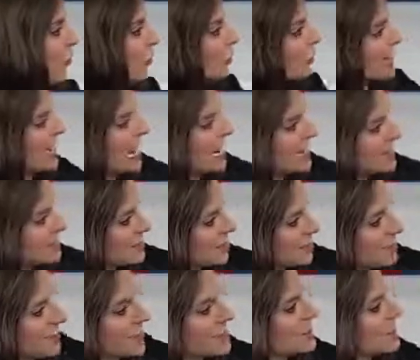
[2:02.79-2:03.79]
48
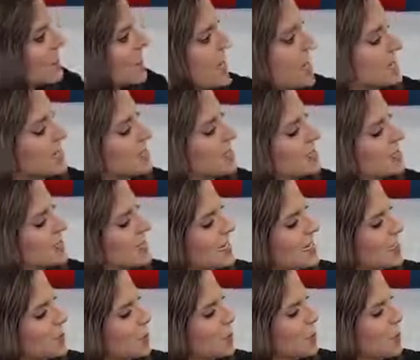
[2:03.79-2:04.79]
degrees. Yes, and
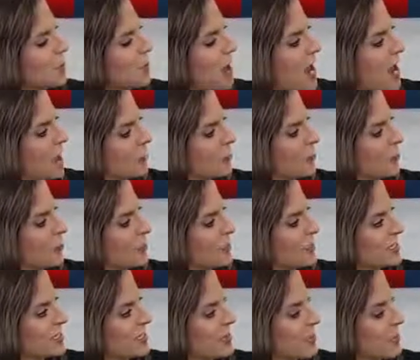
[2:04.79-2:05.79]
seasonably mild for
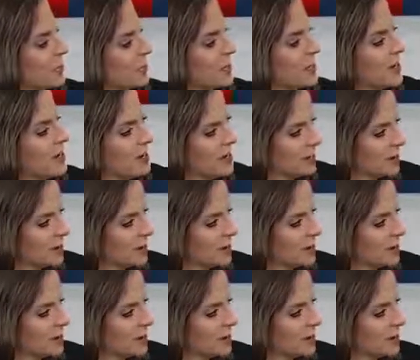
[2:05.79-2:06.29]
December.